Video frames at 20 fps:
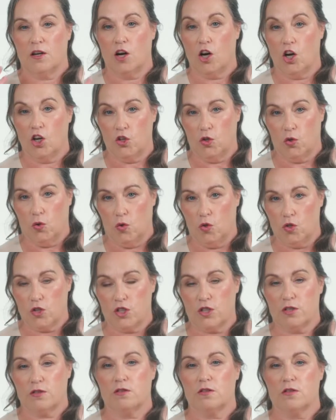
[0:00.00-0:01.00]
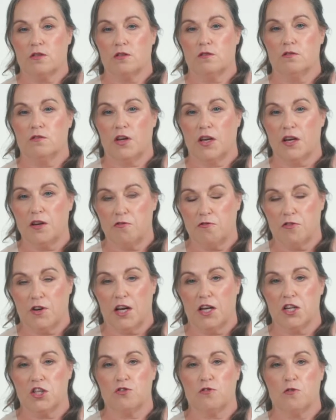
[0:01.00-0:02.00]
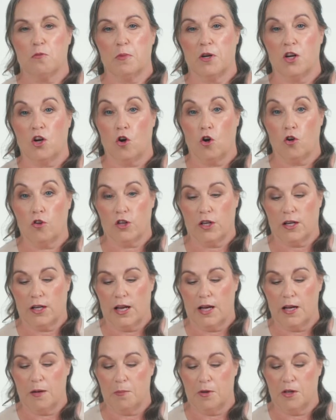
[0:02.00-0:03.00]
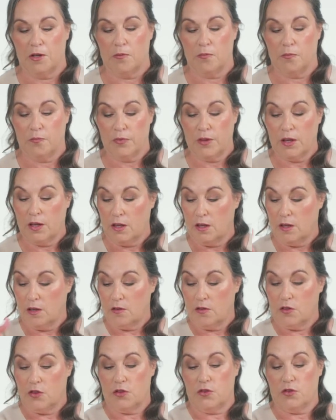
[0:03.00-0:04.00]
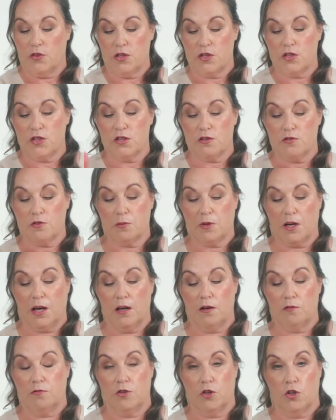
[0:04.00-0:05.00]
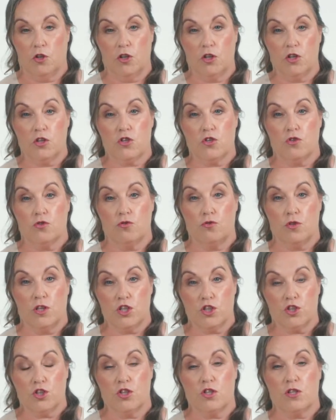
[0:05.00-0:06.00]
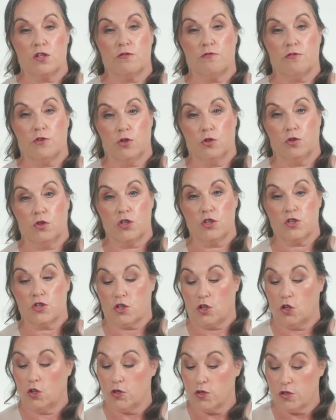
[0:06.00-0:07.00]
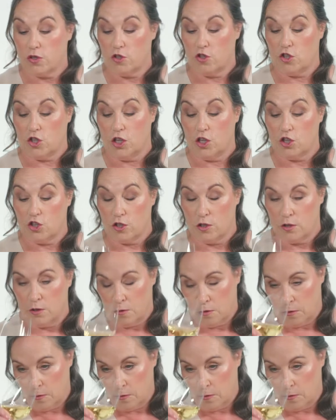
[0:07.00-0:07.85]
unoaked, very fresh from a northern climate. This is from California, so richness, fullness, concentration.